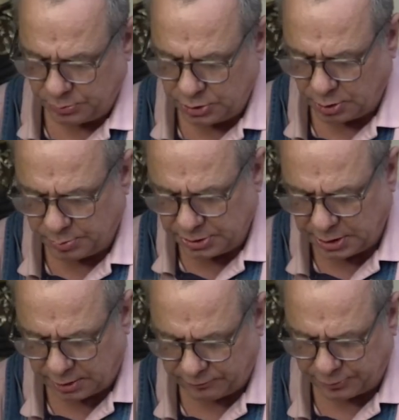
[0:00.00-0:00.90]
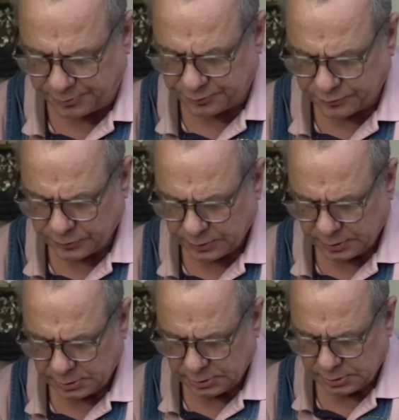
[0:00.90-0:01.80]
to, be careful.
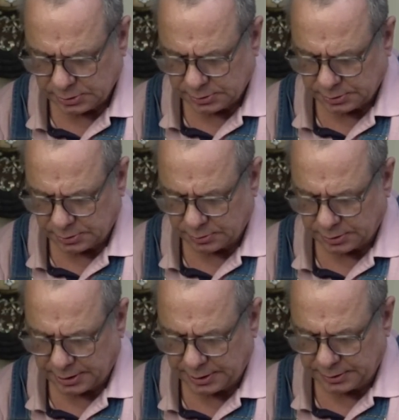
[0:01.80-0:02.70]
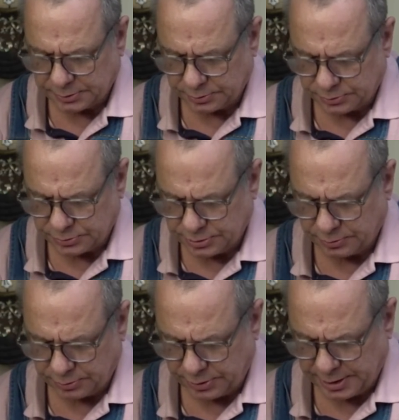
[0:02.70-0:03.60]
All right, so
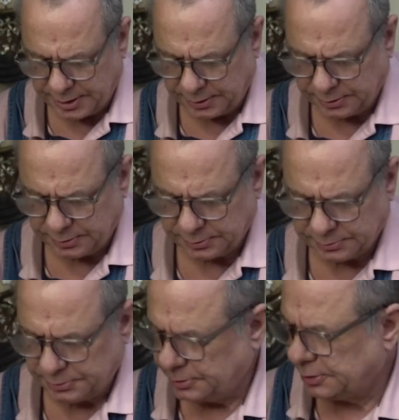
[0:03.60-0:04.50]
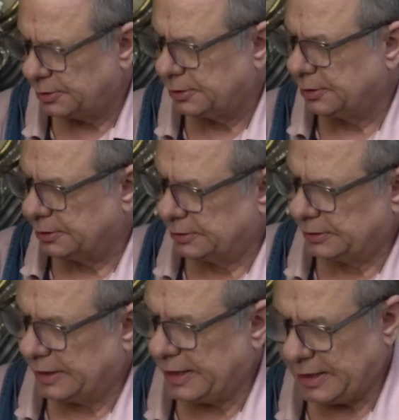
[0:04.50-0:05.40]
zero that.
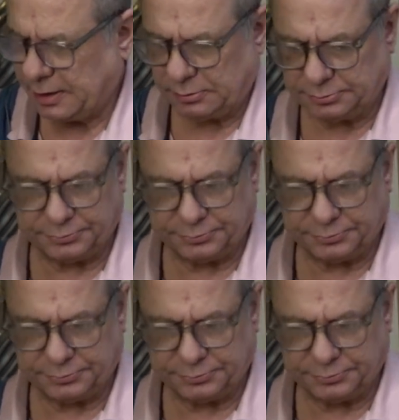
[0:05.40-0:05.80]
Now